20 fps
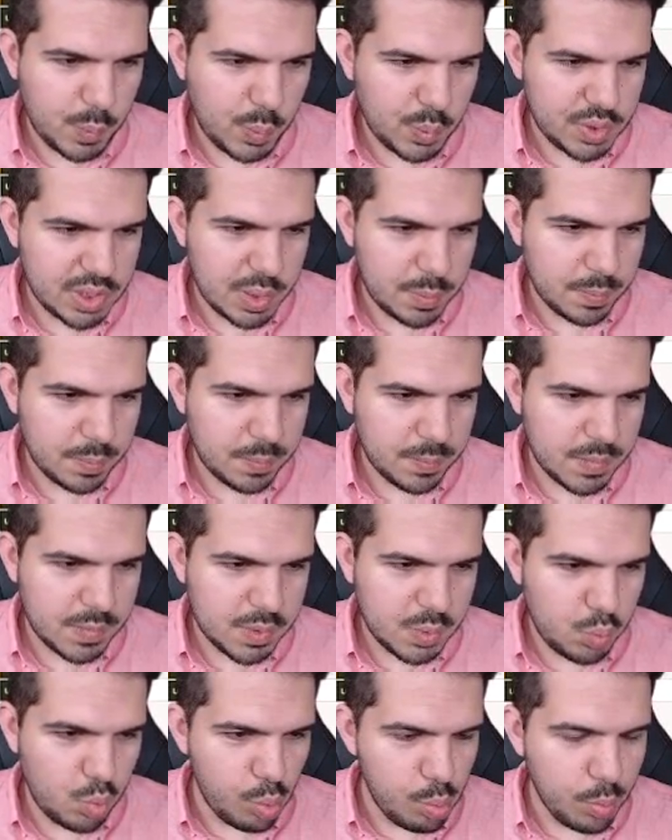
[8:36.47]

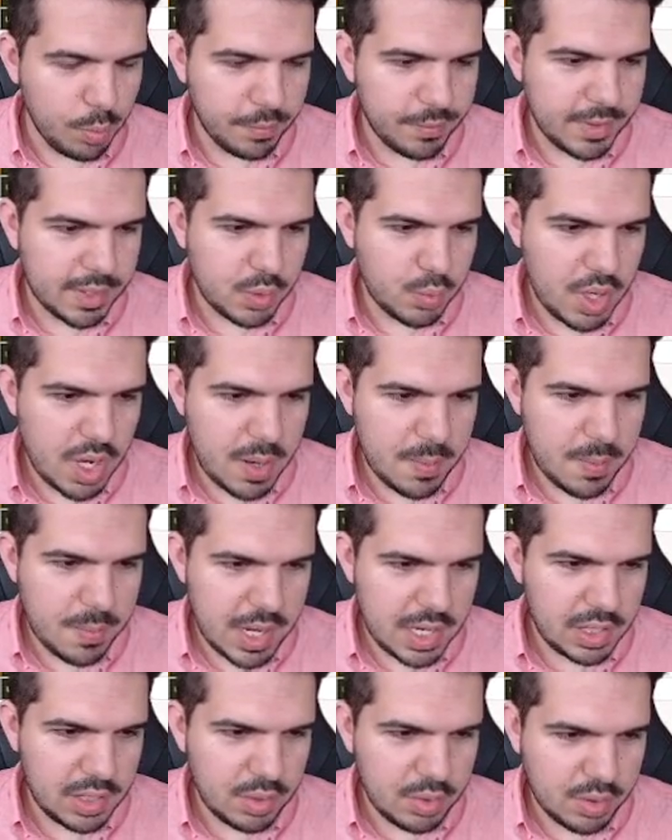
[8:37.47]
some removal crap
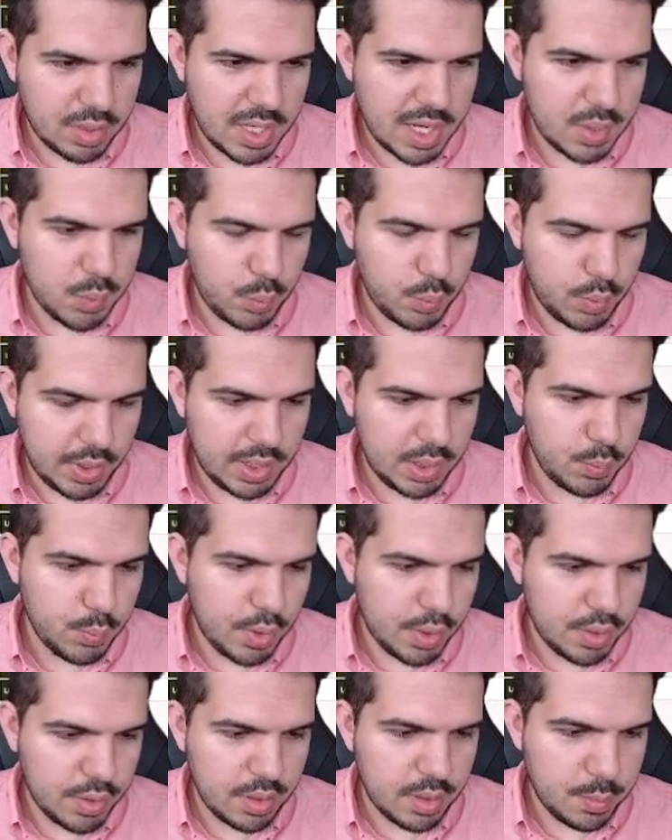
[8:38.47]
and you can't really
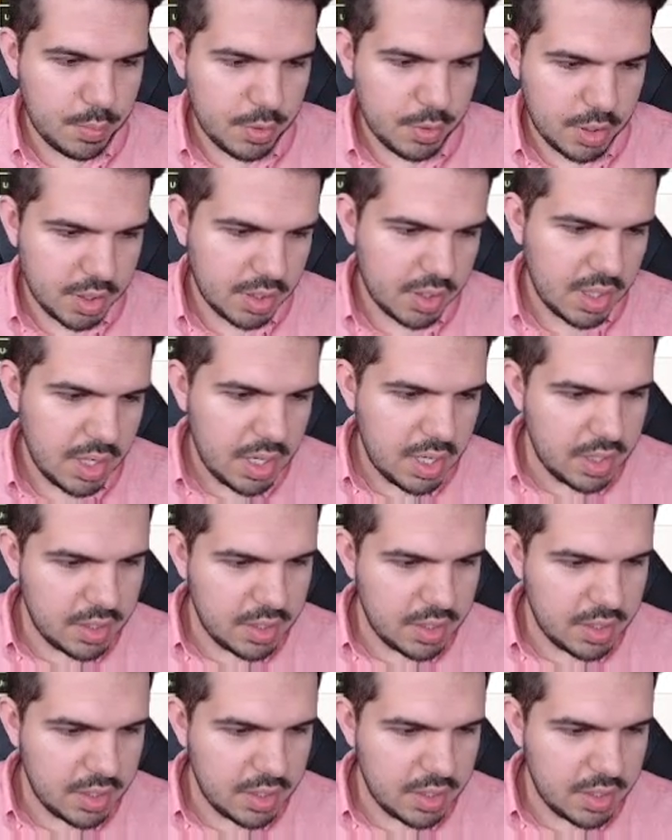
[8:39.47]
win on the board.